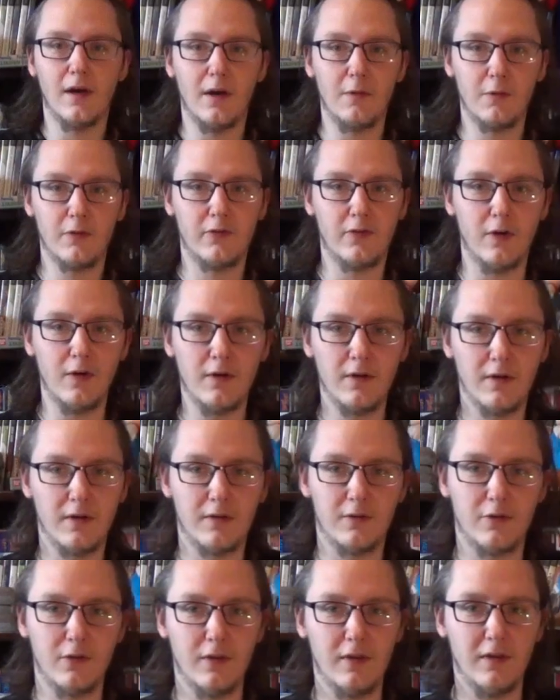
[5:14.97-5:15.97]
I was
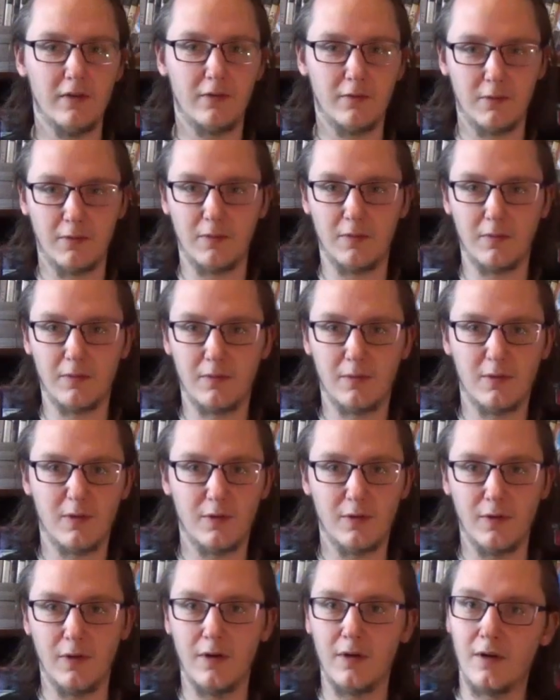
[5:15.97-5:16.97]
talking to this
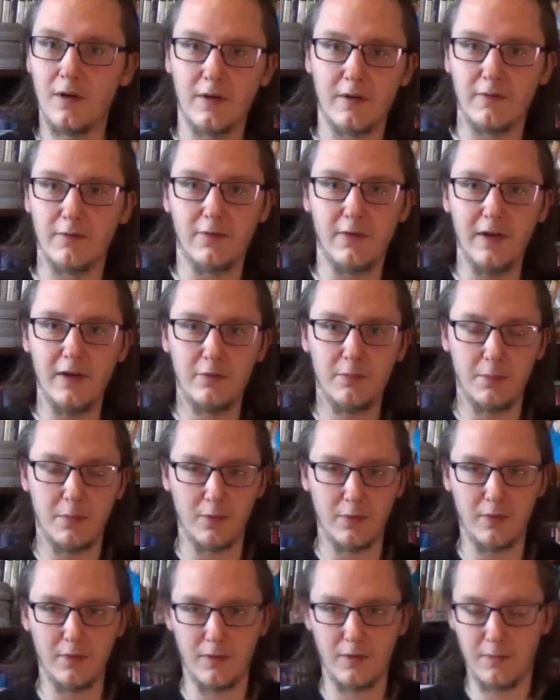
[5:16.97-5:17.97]
girl on
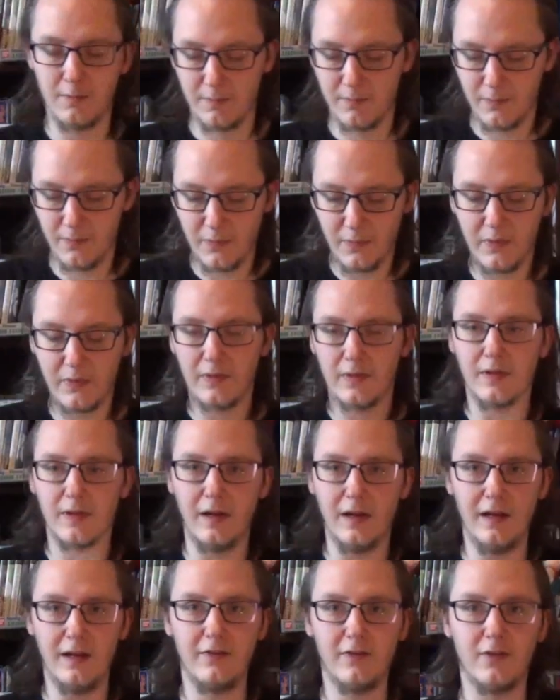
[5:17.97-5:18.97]
Facebook
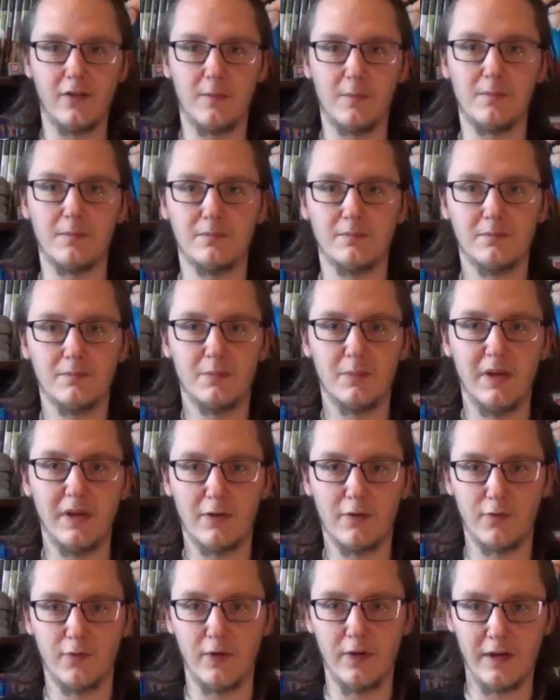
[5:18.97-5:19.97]
that had some
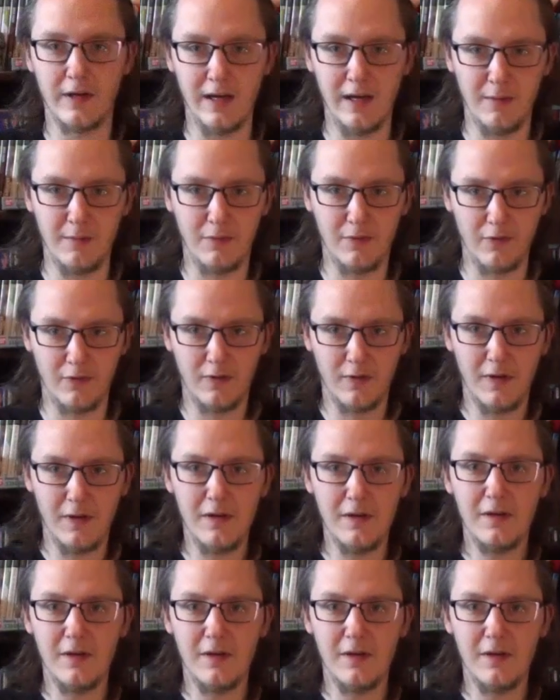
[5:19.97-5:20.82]
P S three games.